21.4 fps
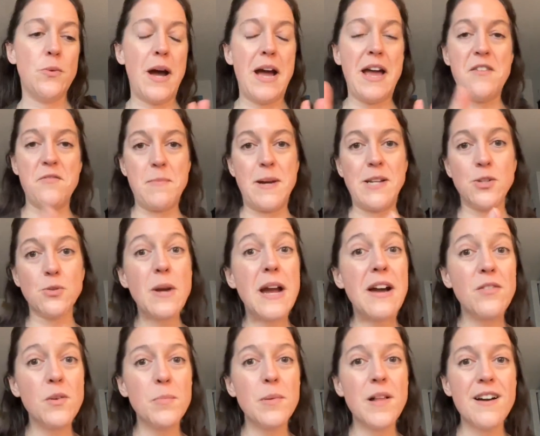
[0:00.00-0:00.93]
I have my
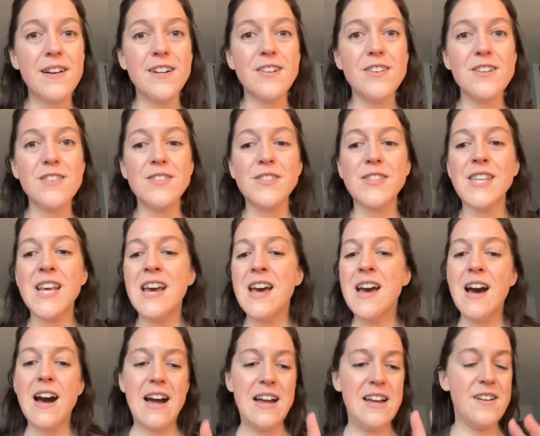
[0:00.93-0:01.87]
travel bloggers,
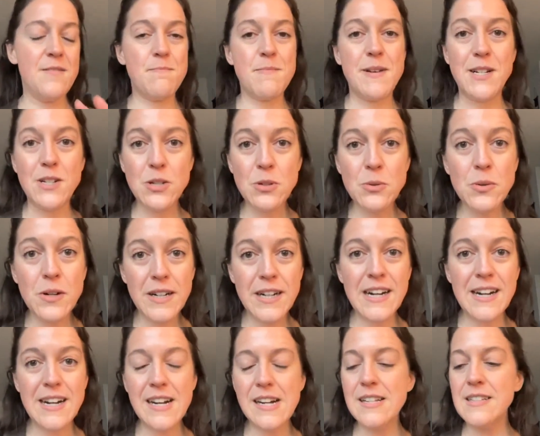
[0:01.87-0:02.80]
I have my tour
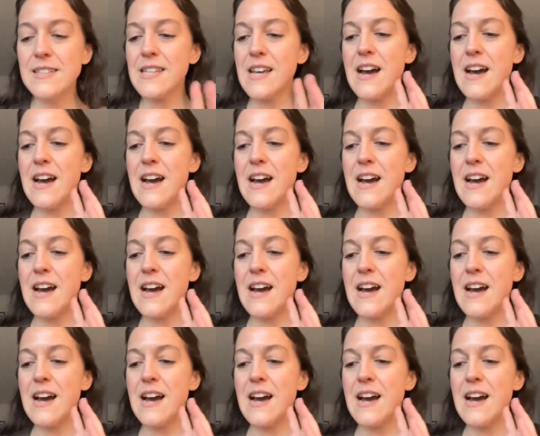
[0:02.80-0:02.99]
guides,